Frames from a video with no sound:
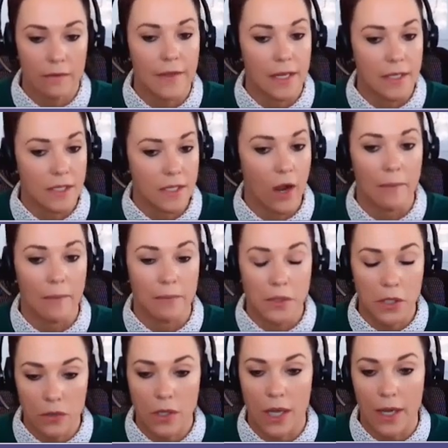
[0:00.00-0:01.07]
that's the
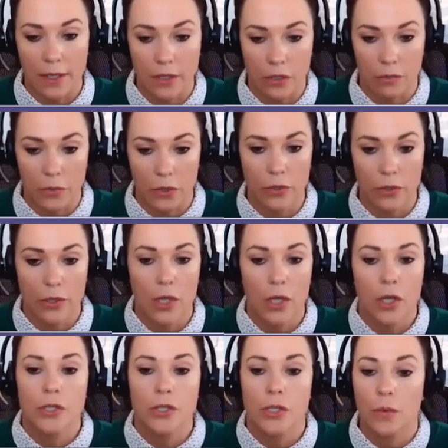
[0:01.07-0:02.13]
optical line terminal,
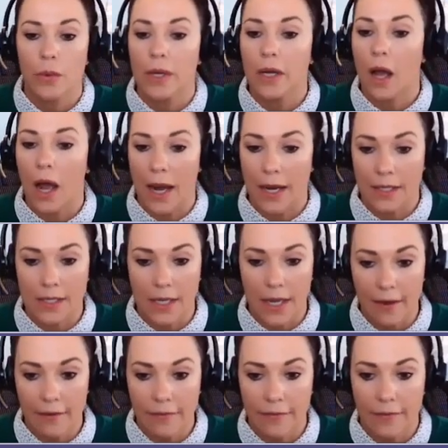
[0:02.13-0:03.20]
to an IDF.